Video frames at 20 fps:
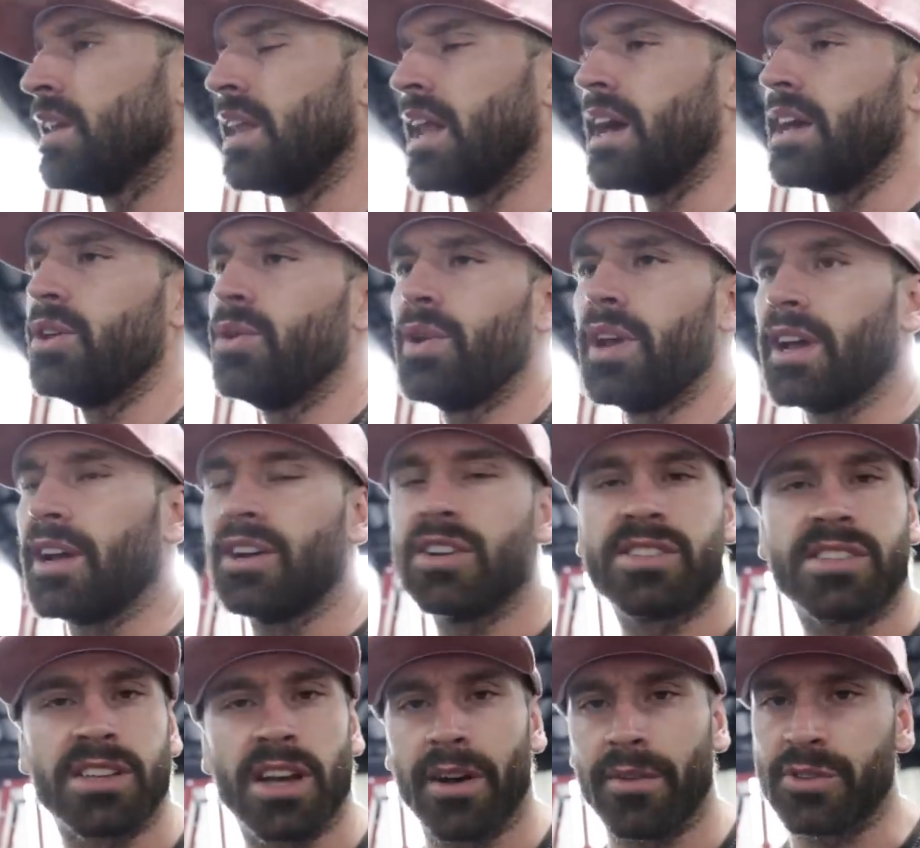Like you can get
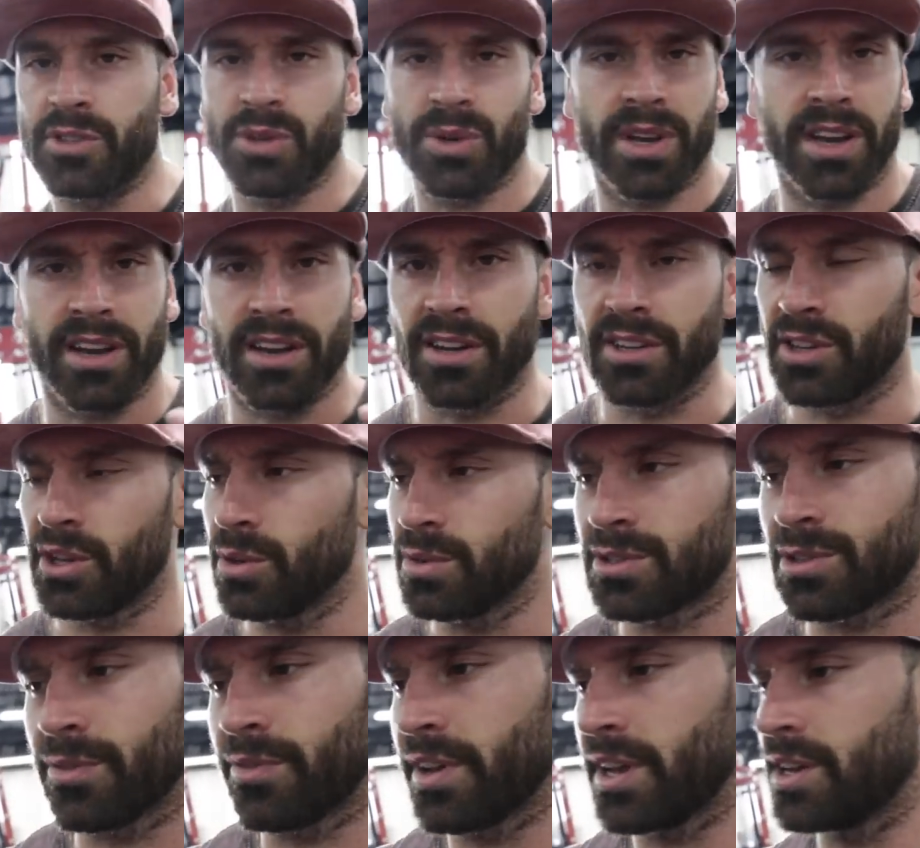good selfies. You can get good
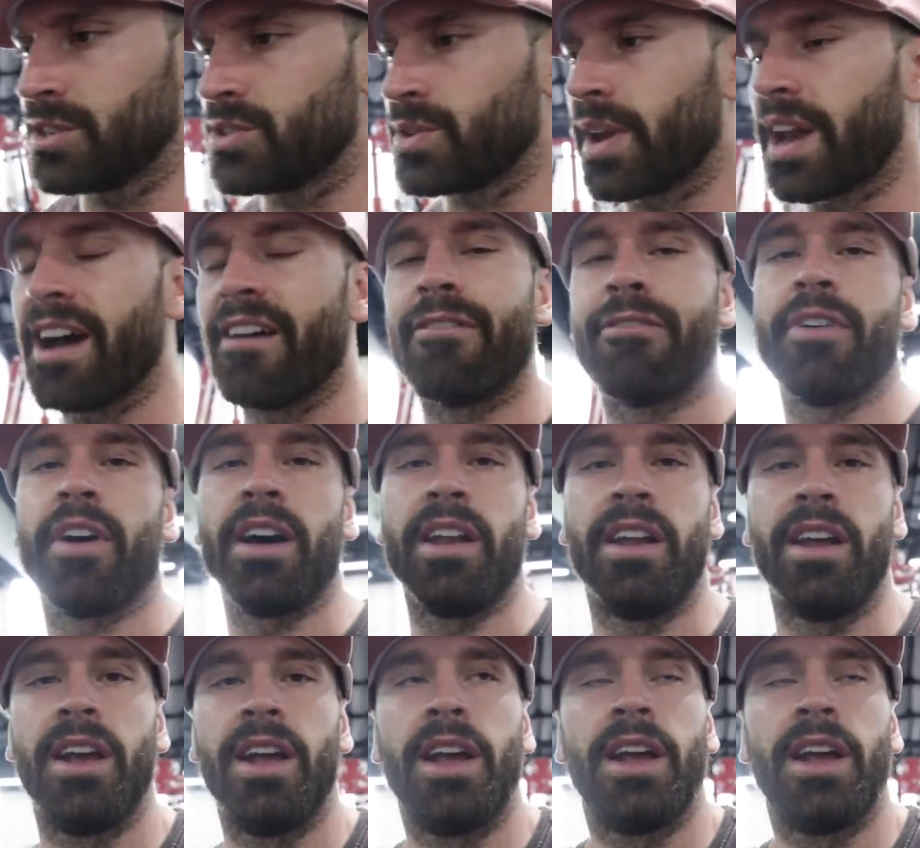YouTube videos. You can have fun.